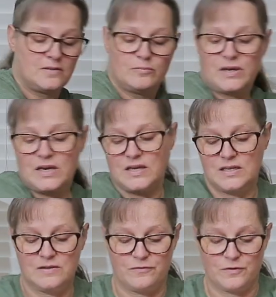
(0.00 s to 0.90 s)
But I need
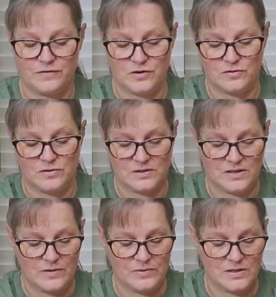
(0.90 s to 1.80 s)
a different funnel because
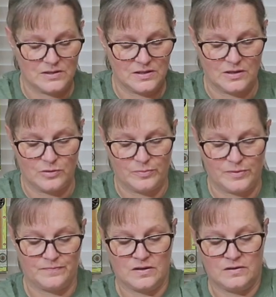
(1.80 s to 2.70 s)
that one doesn't help.
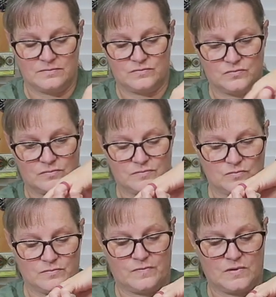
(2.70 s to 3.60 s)

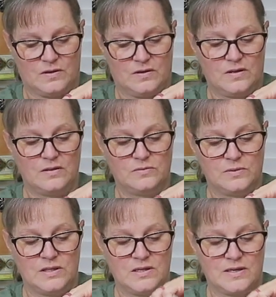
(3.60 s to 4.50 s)
And this
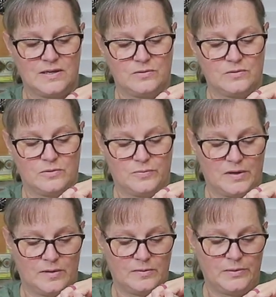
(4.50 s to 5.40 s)
one I will
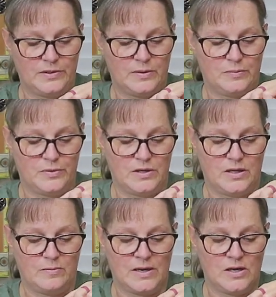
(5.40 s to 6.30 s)
probably put
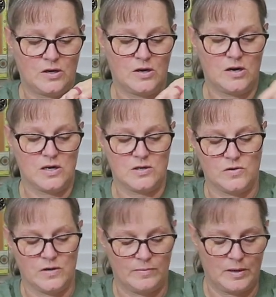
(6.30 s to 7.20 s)
in my car
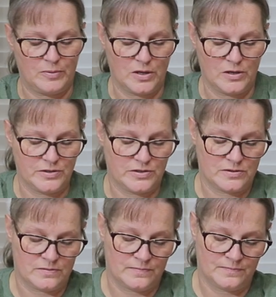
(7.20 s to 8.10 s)
or in my purse
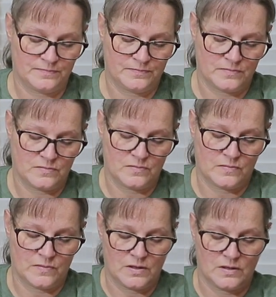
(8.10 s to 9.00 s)

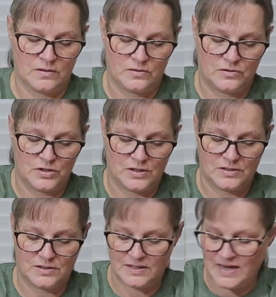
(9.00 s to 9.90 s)

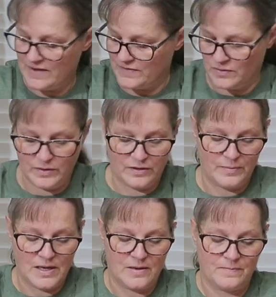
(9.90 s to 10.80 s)
just to have it with
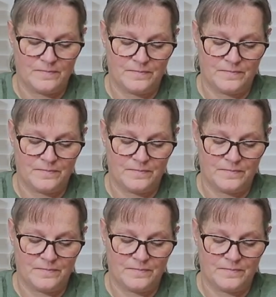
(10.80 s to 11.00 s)
me.